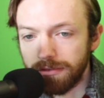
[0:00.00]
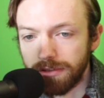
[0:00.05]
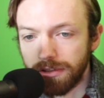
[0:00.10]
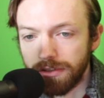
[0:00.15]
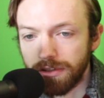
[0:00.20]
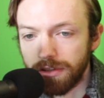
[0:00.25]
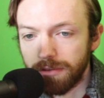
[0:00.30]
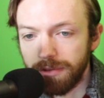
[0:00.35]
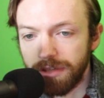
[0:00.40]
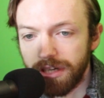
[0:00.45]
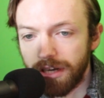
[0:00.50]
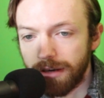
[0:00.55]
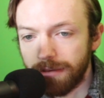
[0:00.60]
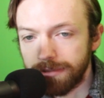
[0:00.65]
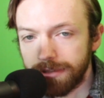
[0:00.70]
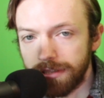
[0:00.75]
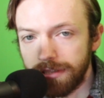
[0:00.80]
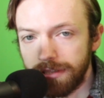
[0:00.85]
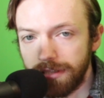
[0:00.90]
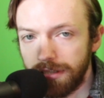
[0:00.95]
so there becomes
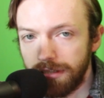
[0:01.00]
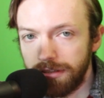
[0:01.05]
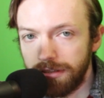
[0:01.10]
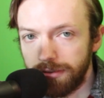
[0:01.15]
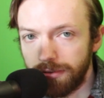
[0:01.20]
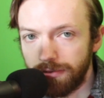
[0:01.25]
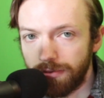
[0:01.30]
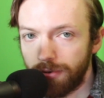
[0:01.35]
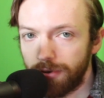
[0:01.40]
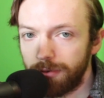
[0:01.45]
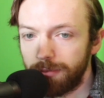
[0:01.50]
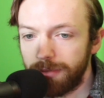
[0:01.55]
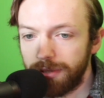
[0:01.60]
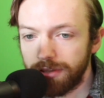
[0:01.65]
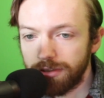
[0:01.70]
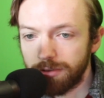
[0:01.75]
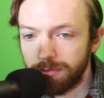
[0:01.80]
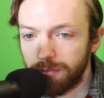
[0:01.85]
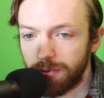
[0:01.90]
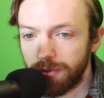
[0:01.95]
the need to avoid
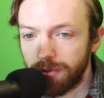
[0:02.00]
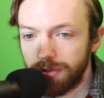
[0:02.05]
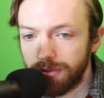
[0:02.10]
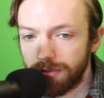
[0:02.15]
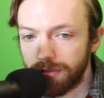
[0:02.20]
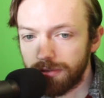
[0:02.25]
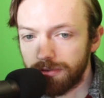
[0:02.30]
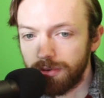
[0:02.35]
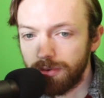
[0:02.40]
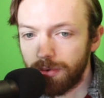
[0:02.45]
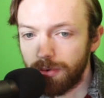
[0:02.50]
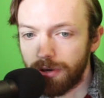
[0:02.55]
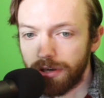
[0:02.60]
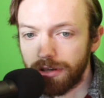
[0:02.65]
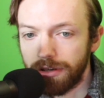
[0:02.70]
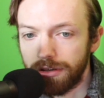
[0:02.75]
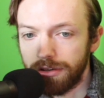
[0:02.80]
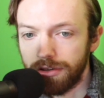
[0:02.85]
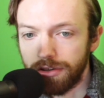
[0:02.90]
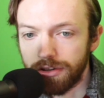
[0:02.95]
being spoiled if you want
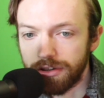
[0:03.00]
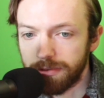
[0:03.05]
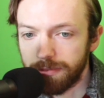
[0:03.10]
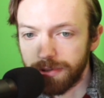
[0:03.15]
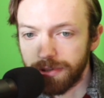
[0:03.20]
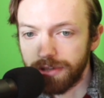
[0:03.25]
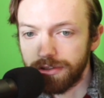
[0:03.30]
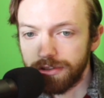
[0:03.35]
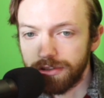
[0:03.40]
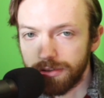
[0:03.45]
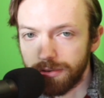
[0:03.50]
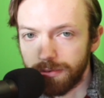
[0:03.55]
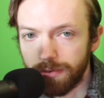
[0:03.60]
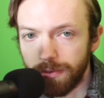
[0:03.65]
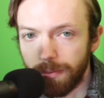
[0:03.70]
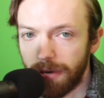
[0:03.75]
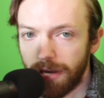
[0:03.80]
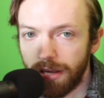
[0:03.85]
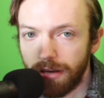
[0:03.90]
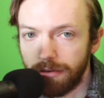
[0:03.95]
your experience to
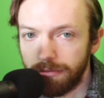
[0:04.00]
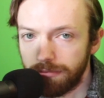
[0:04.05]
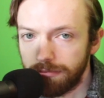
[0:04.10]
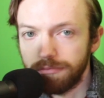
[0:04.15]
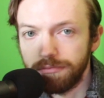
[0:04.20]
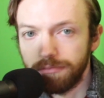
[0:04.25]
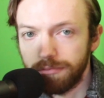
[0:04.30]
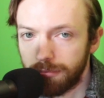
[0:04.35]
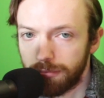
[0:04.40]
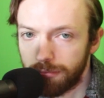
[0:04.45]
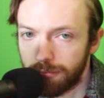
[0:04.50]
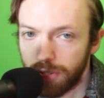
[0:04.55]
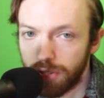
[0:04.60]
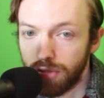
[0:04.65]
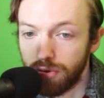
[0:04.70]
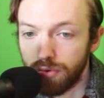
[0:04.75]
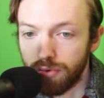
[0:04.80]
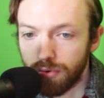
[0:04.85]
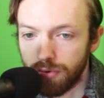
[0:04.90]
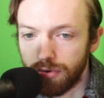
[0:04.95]
remain
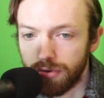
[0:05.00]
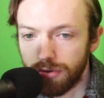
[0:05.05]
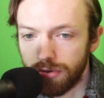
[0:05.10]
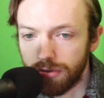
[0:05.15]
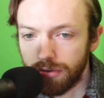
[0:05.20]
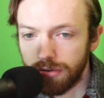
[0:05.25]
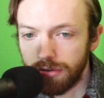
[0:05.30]
pure.